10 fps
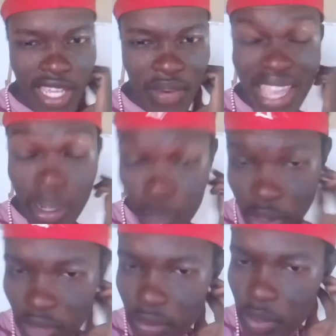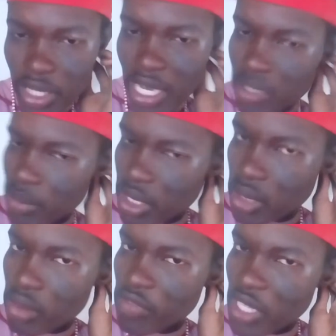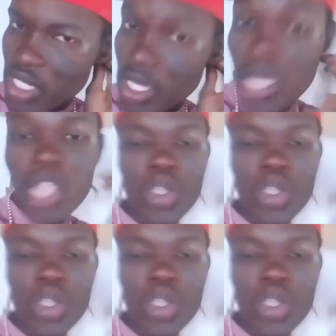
We help you even with the admin of getting.